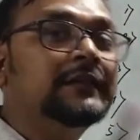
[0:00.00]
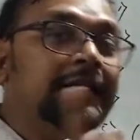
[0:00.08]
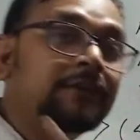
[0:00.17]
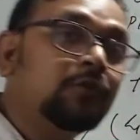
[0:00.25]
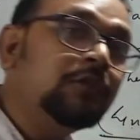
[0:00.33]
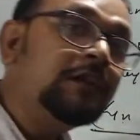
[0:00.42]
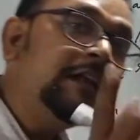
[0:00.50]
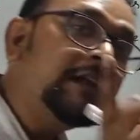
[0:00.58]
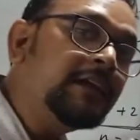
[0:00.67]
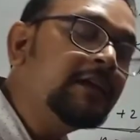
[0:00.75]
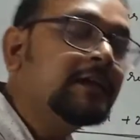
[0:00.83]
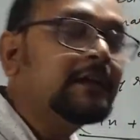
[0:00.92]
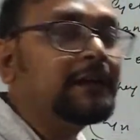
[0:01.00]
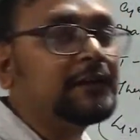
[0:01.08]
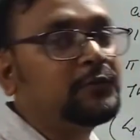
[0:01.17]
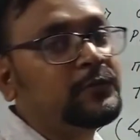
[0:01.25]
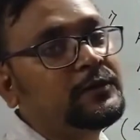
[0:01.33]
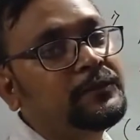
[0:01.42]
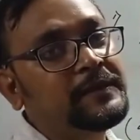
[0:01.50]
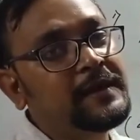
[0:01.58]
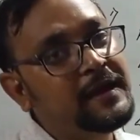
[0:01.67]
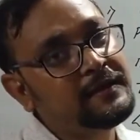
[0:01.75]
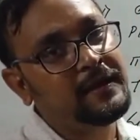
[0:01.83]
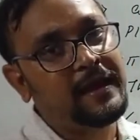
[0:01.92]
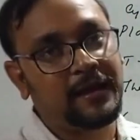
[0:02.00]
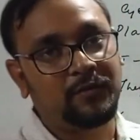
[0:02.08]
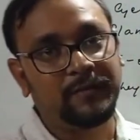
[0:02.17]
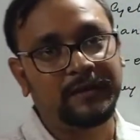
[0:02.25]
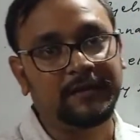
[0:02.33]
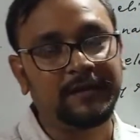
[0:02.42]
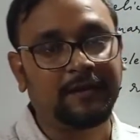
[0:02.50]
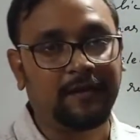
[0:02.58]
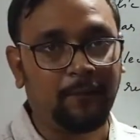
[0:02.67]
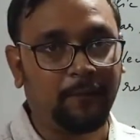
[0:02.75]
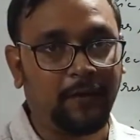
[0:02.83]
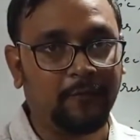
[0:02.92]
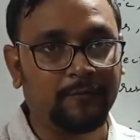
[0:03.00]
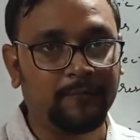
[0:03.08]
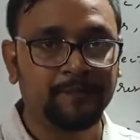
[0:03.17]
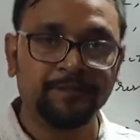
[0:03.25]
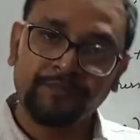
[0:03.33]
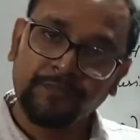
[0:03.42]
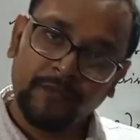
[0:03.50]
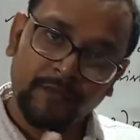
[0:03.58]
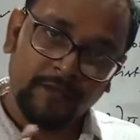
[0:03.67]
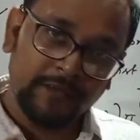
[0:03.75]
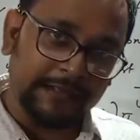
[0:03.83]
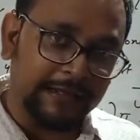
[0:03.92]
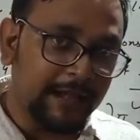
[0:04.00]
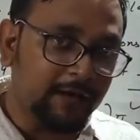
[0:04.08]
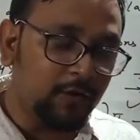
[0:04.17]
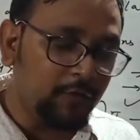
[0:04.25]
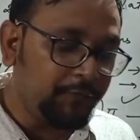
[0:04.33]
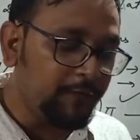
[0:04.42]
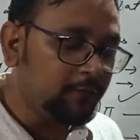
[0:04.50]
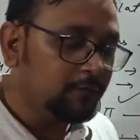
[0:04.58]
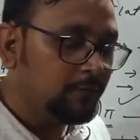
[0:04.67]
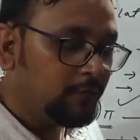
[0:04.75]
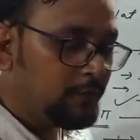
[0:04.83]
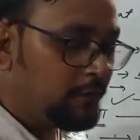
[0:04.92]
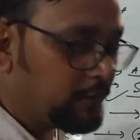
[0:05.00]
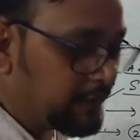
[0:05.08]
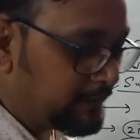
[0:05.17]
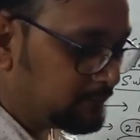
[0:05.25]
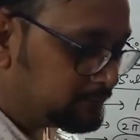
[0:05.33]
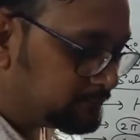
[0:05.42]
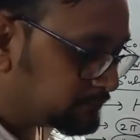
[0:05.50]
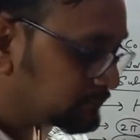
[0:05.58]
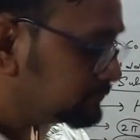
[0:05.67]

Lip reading: then only it will be an aromatic compound. Clear all of you? Okay.